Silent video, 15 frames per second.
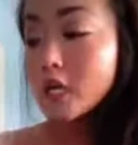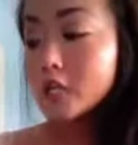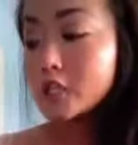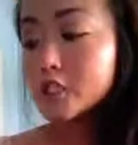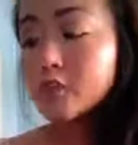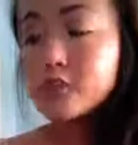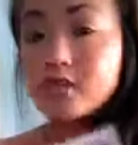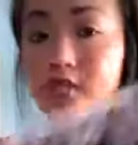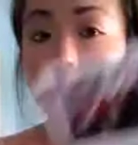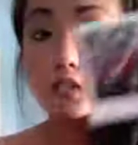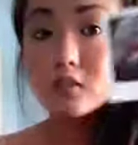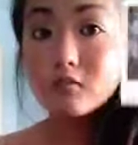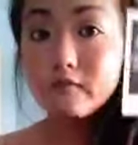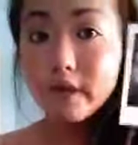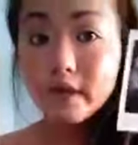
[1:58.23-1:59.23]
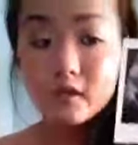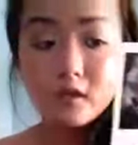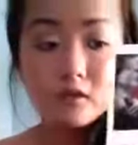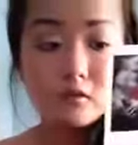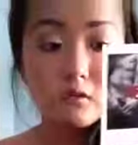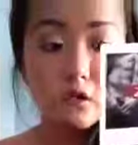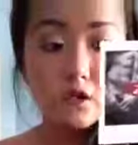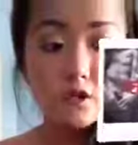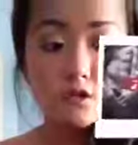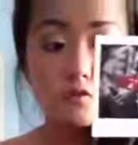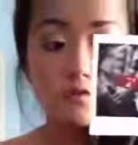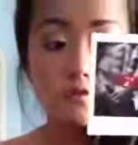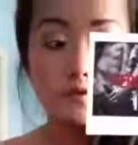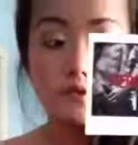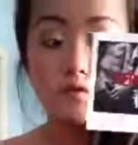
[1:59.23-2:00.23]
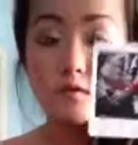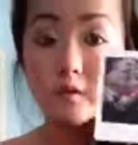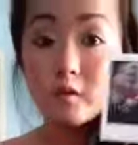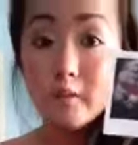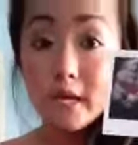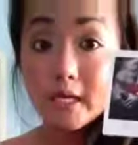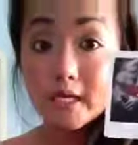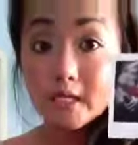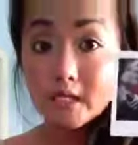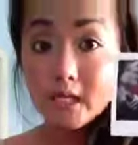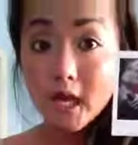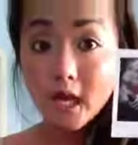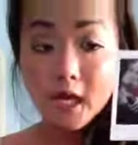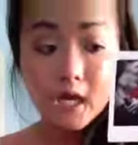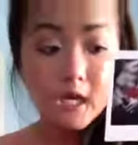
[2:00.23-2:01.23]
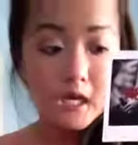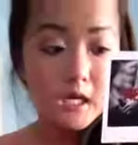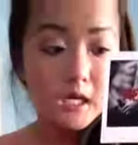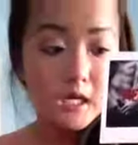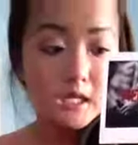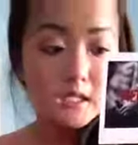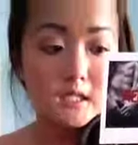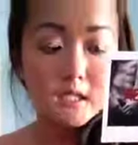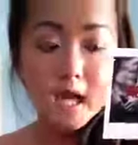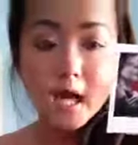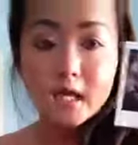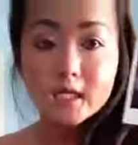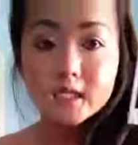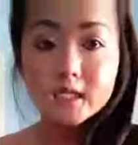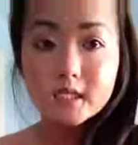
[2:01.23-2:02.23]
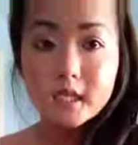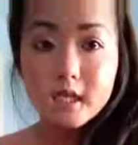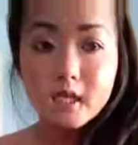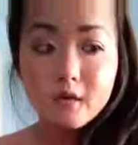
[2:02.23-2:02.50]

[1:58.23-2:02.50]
So this is the regular large Fujifilm Instax,